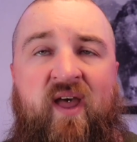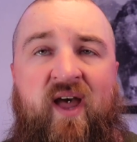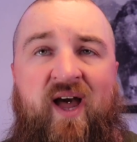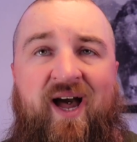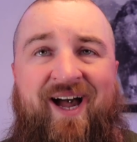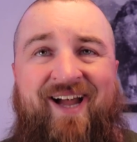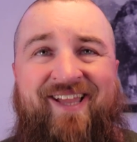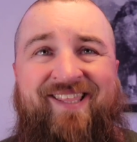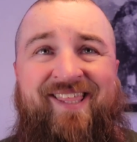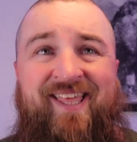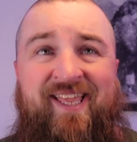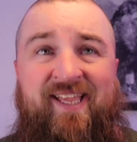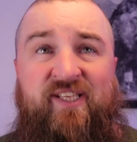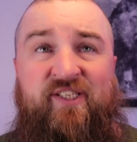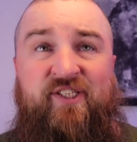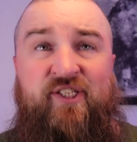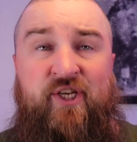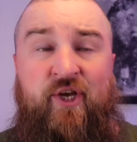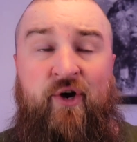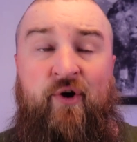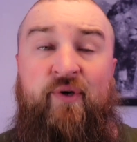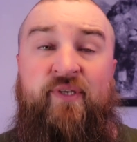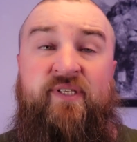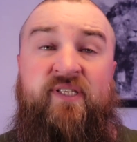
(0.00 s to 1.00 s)
I think
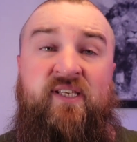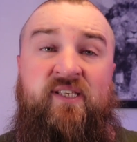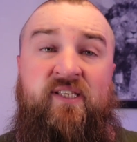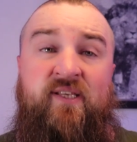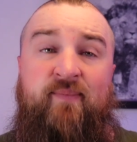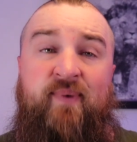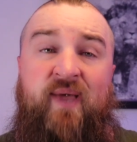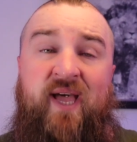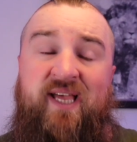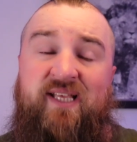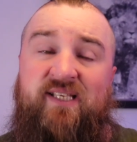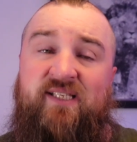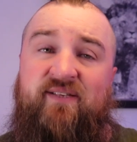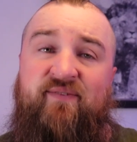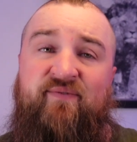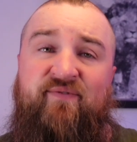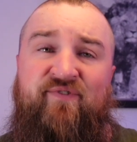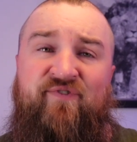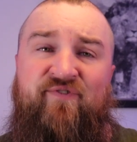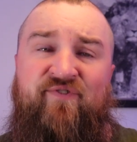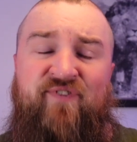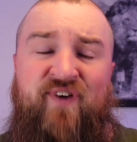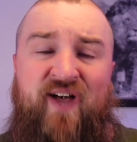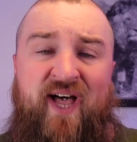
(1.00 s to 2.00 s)
stoicism has some
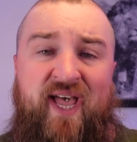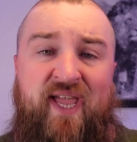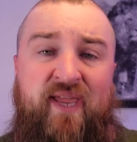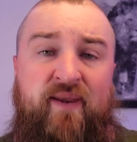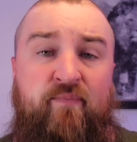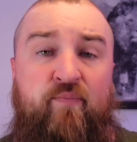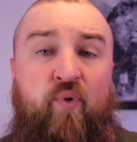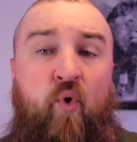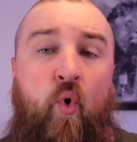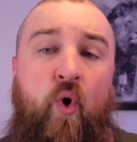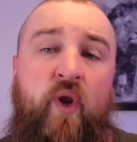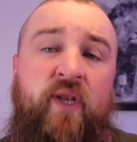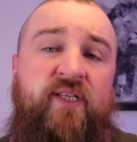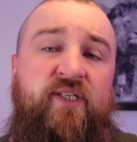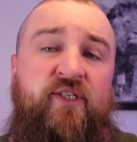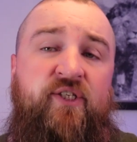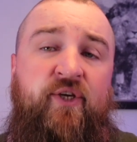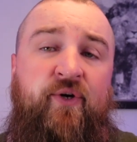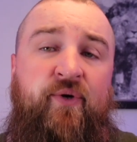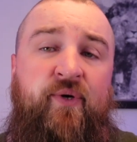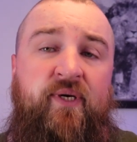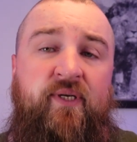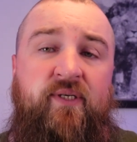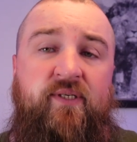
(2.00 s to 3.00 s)
fine points
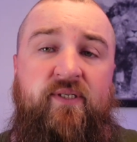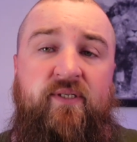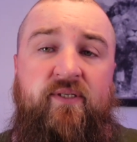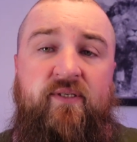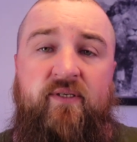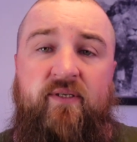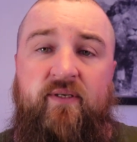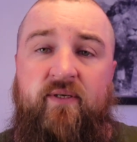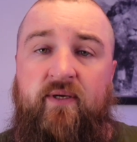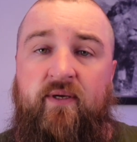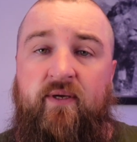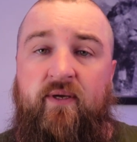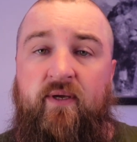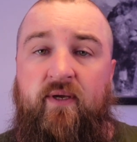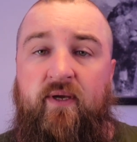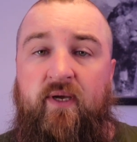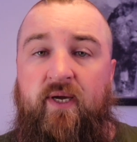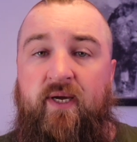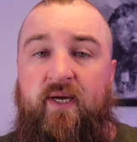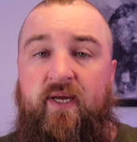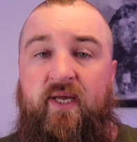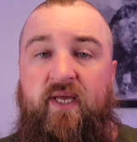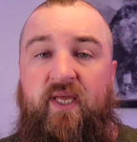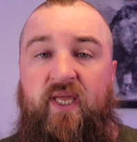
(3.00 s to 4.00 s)
to it.
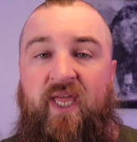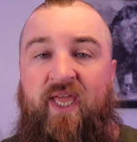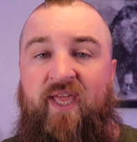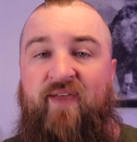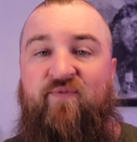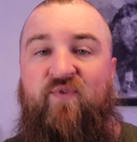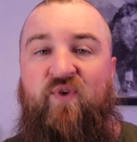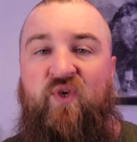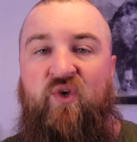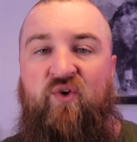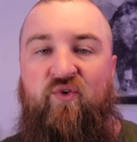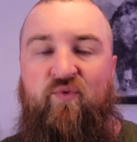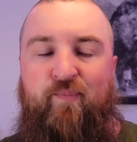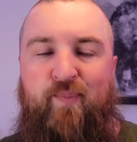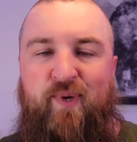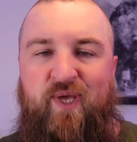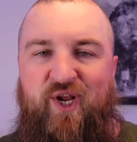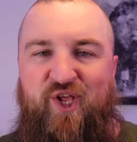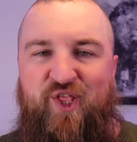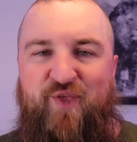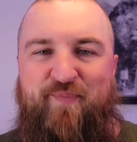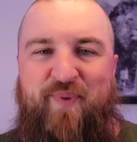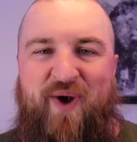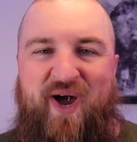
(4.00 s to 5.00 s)
If you've been
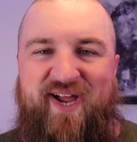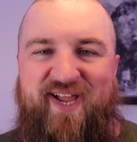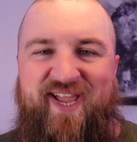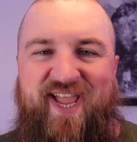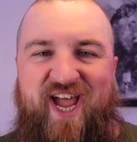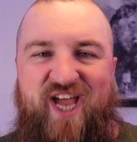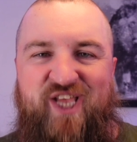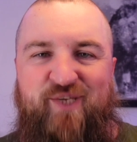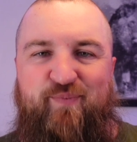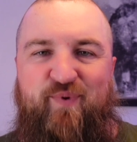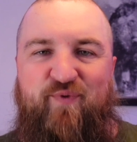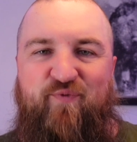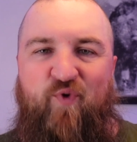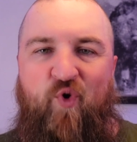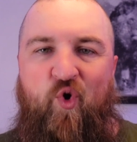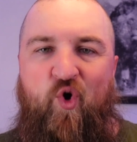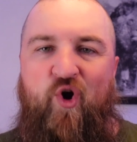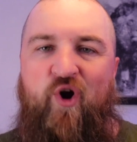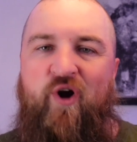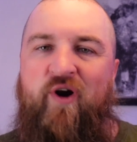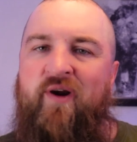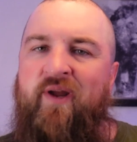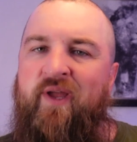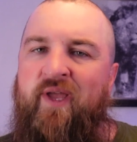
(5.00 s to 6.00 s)
on the podcast
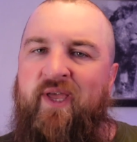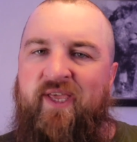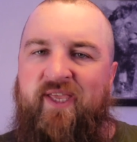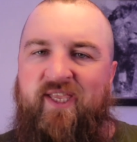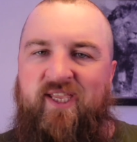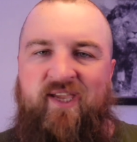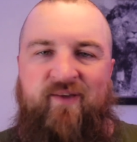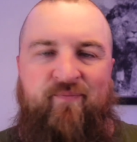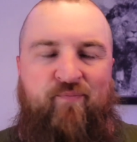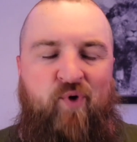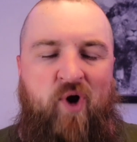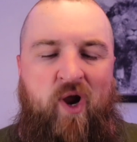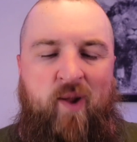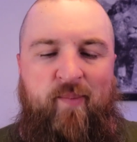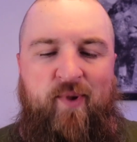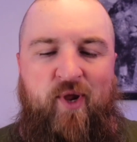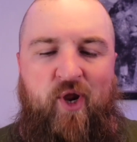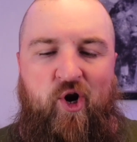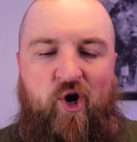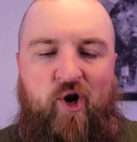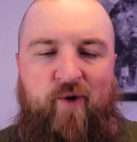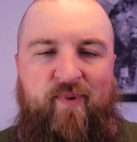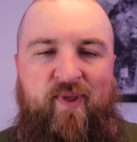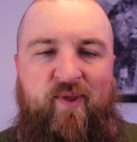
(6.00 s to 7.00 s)
before, you probably
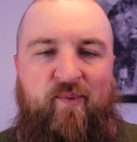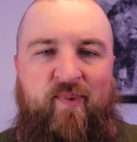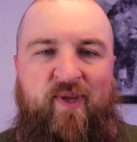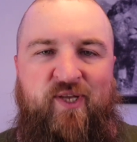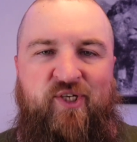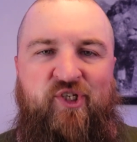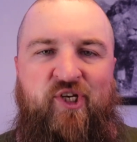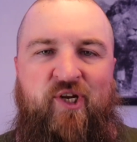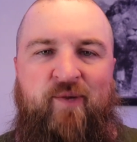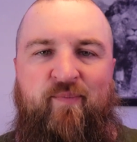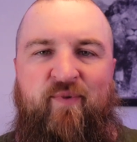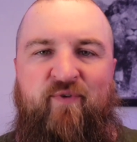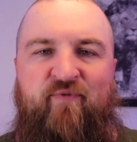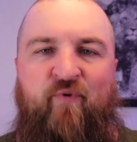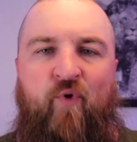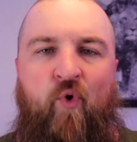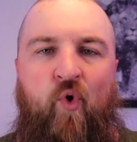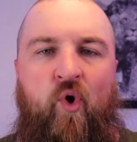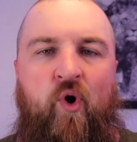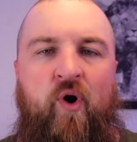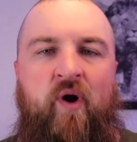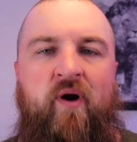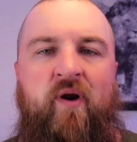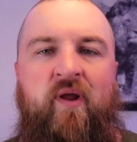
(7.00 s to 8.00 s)
heard me mention it
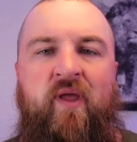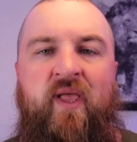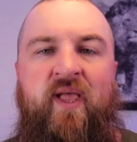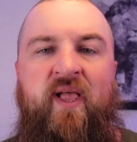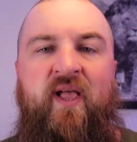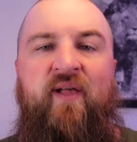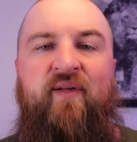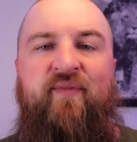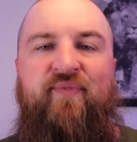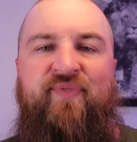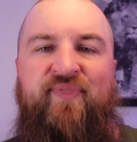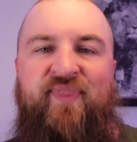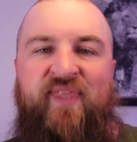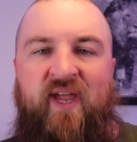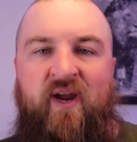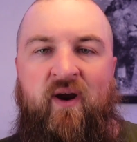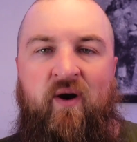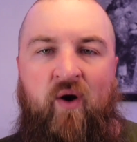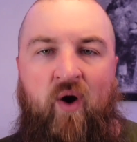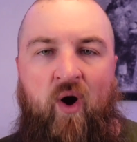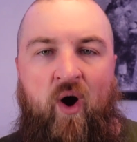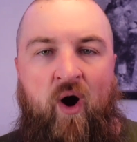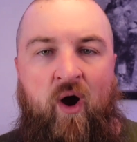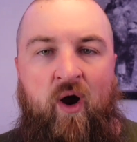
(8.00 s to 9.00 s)
before.
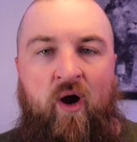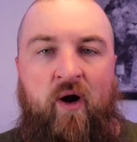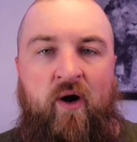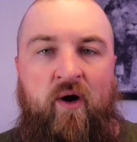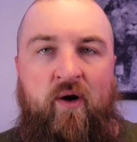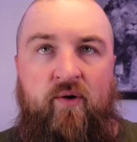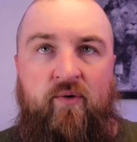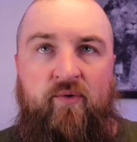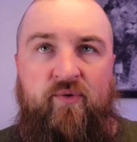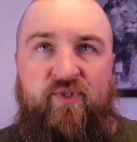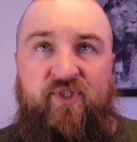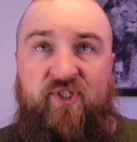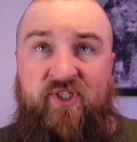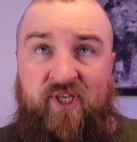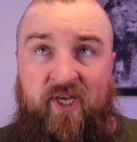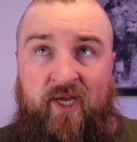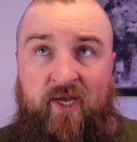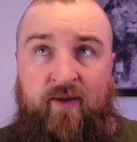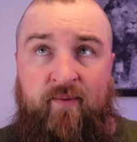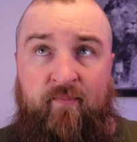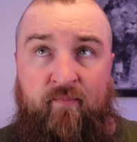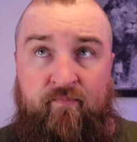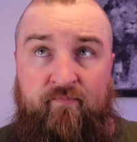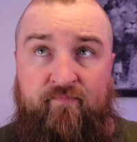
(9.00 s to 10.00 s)
There are
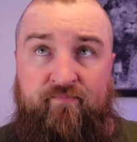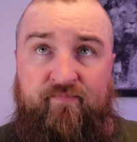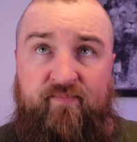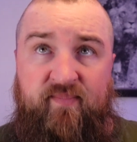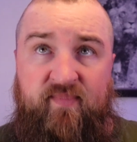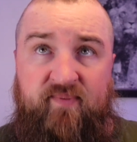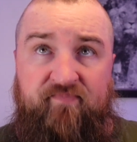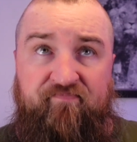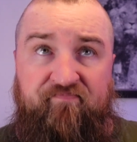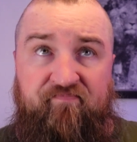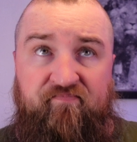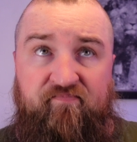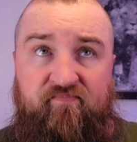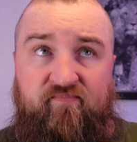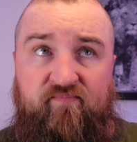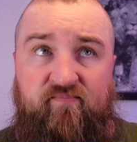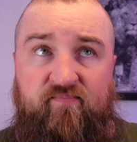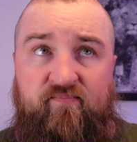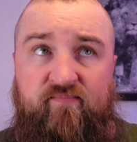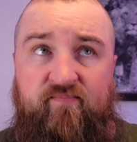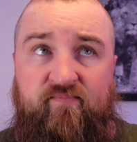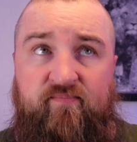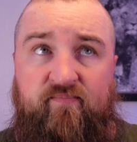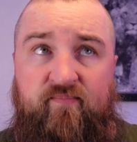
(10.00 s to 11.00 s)
some,
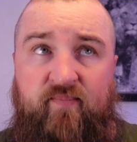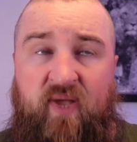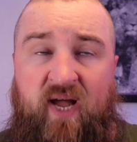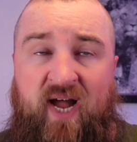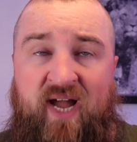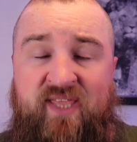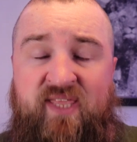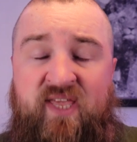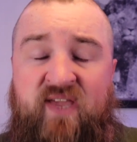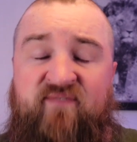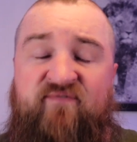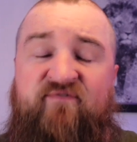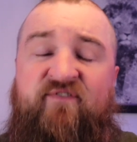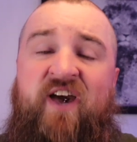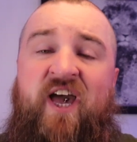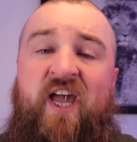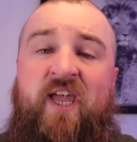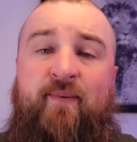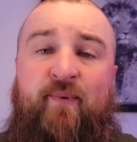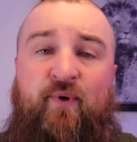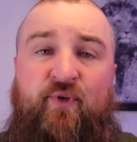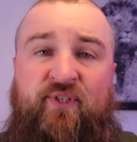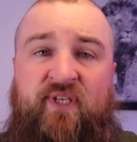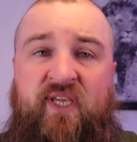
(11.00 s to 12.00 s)
I think,
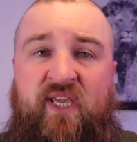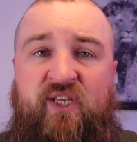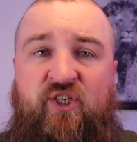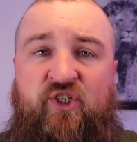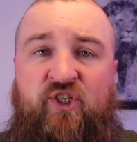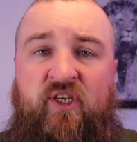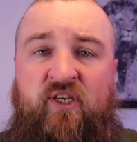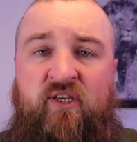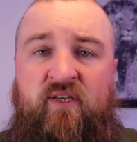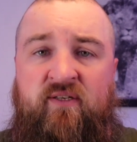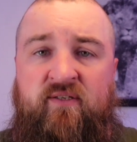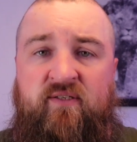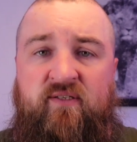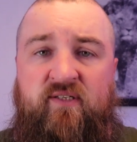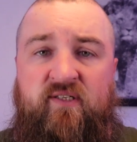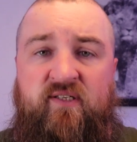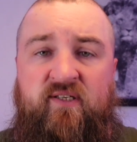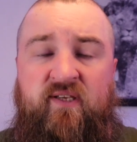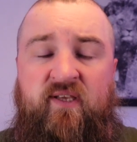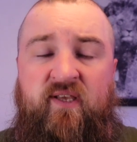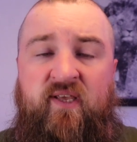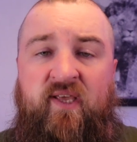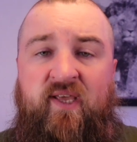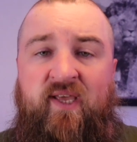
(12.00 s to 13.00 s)
valuable teachings
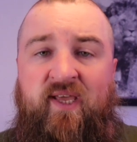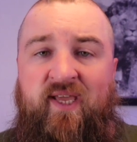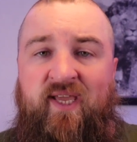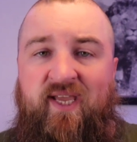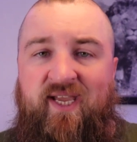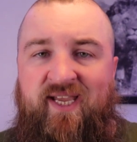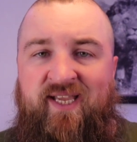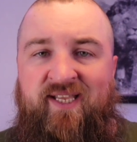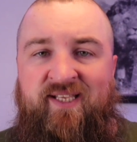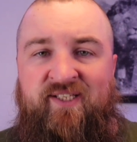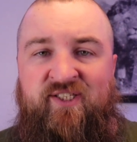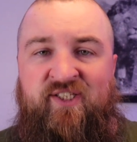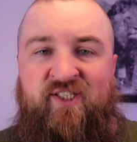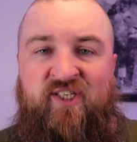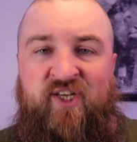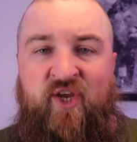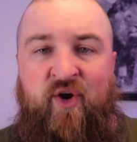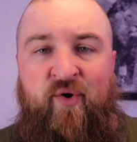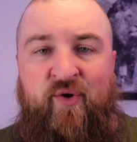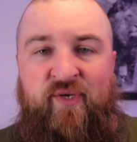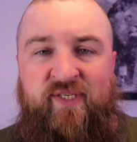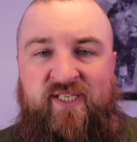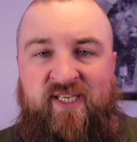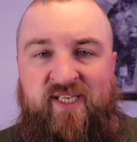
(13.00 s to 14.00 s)
in
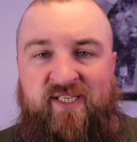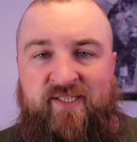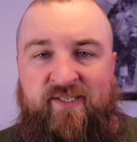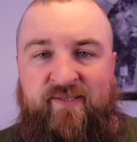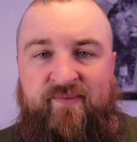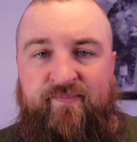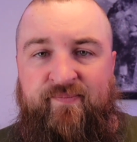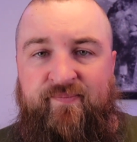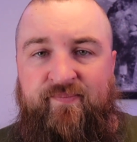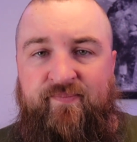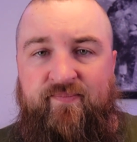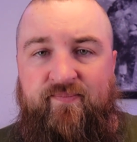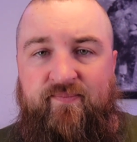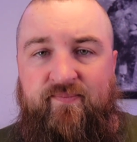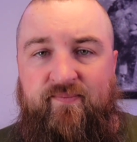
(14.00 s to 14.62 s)
stoicism.